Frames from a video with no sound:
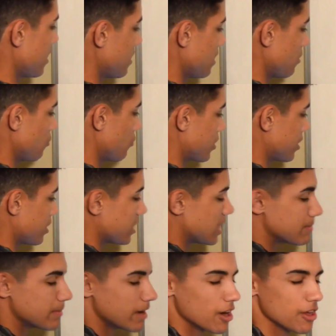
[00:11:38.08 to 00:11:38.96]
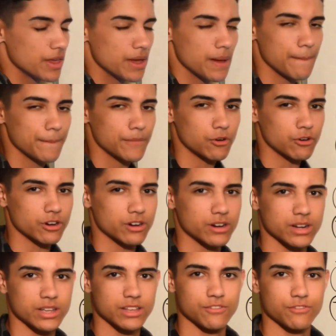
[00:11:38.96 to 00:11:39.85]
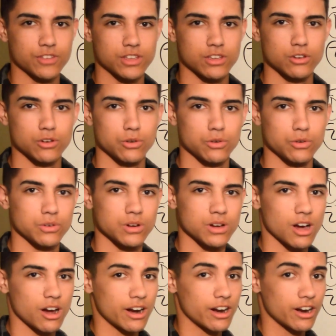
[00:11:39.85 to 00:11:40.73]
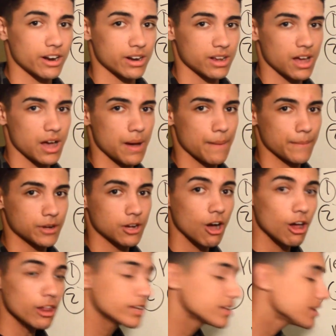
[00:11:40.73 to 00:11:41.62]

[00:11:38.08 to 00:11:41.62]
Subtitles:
when you email them, or if you are calling